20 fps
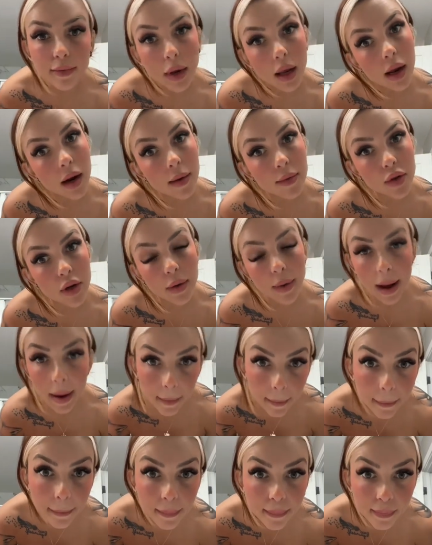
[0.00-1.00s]
I'm sorry,
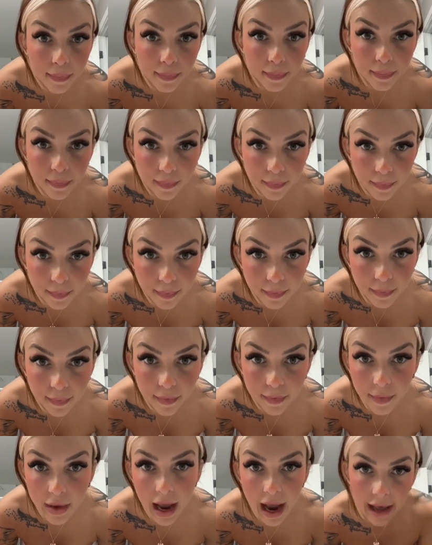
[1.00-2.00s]
what?
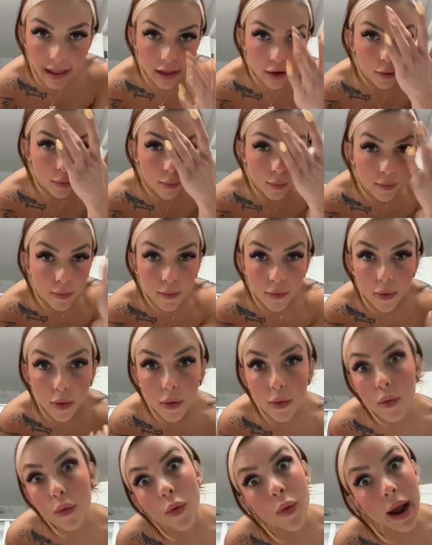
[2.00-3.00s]
Highlighter
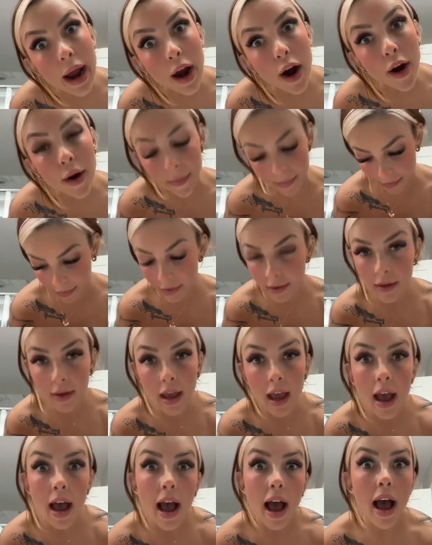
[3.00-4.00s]
where?
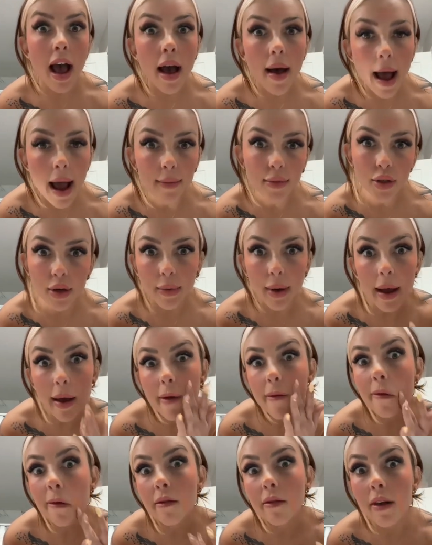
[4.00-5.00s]
I'm sorry,
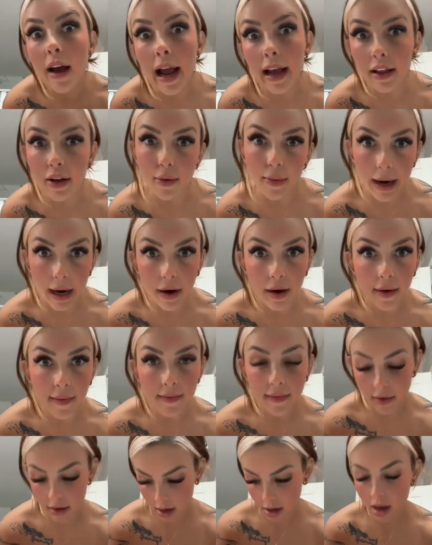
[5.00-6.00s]
what? Highlighter where?
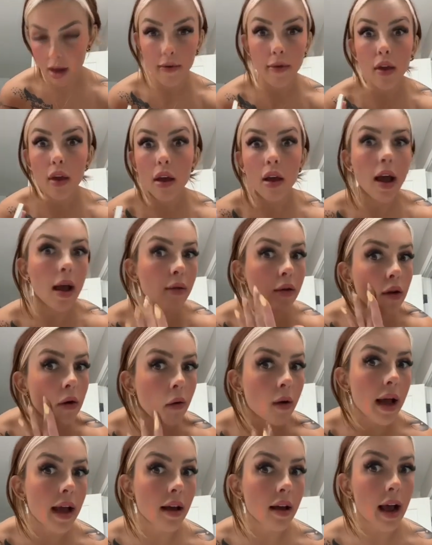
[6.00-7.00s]
I'm sorry,
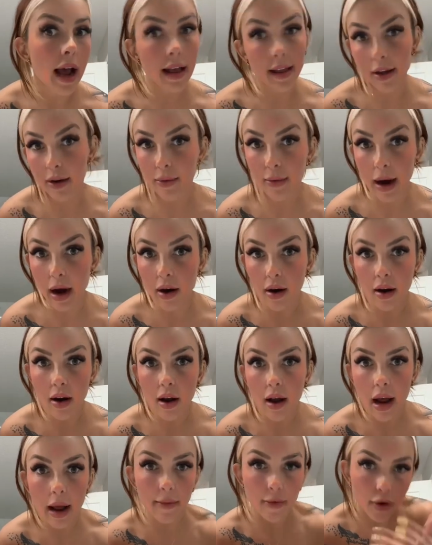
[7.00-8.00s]
what? Highlighter where?
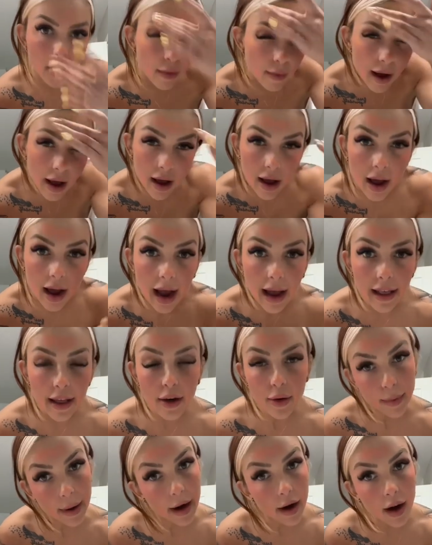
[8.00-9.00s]
I'm sorry, what? Highlighter
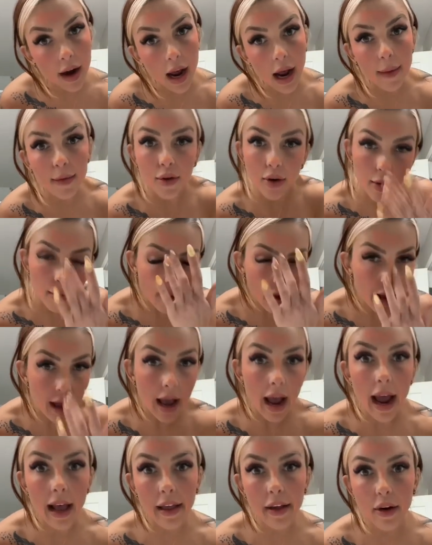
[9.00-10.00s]
where? I'm sorry, what?
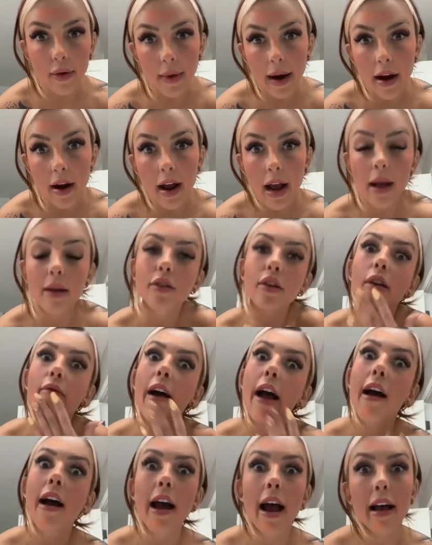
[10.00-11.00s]
Highlighter where? I'm sorry,
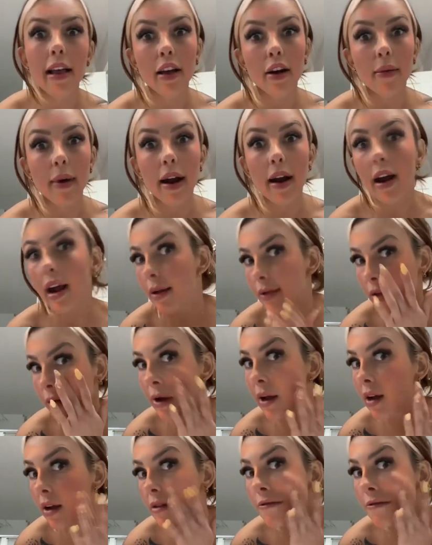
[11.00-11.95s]
what? Highlighter where? I'm sorry, what?